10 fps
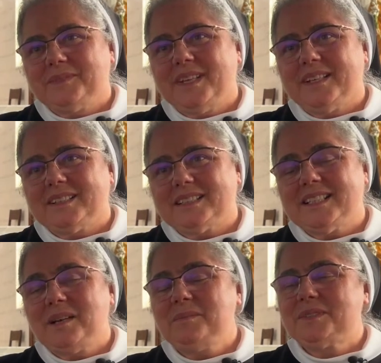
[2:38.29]
Yes,
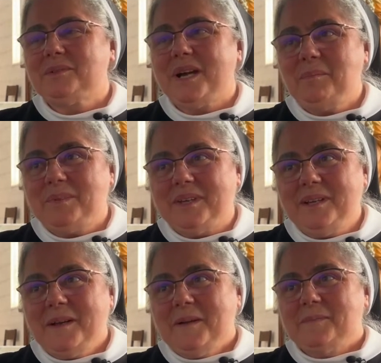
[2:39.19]
and I'm so happy
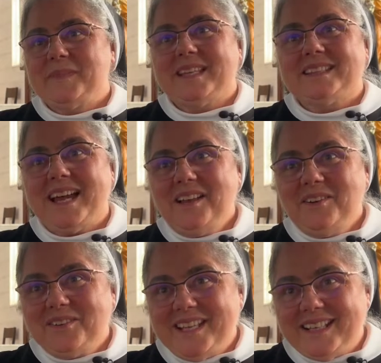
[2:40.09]
that
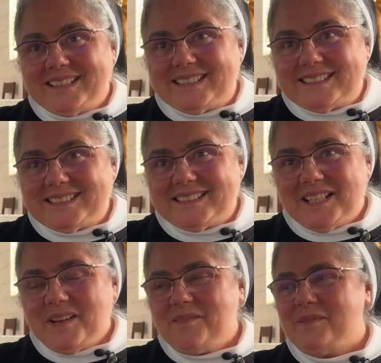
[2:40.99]
Tyler, Texas
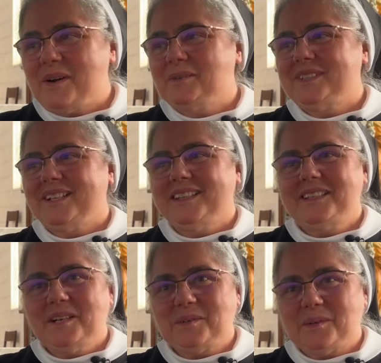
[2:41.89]
found
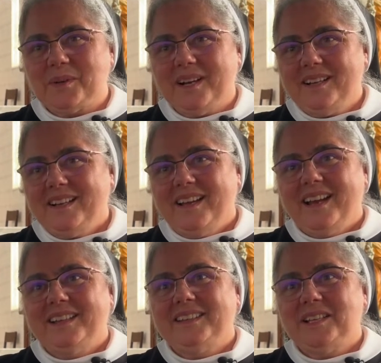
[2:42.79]
Jelenia Gora
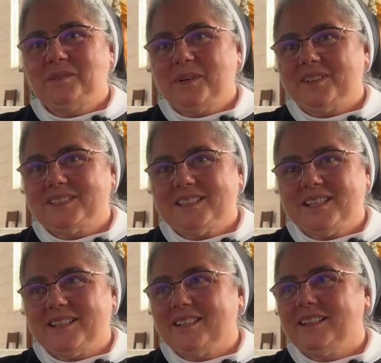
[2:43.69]
and that we are
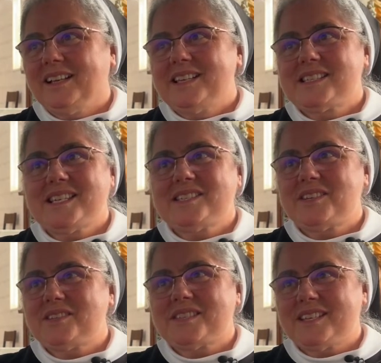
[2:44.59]

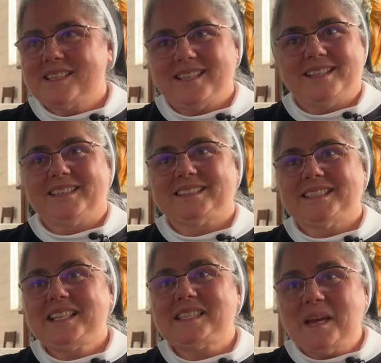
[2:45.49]
sisters cities.
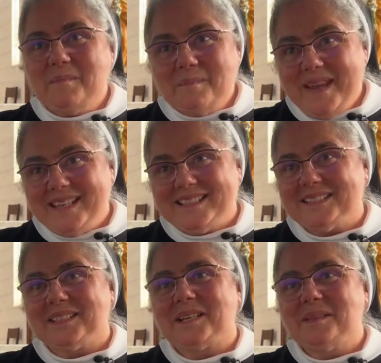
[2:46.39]
That's
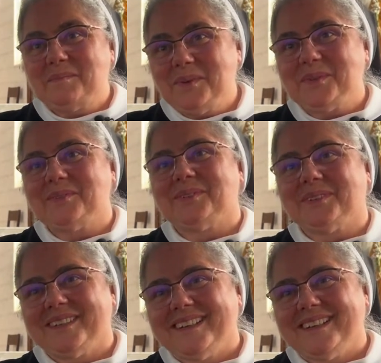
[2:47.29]
amazing and beautiful.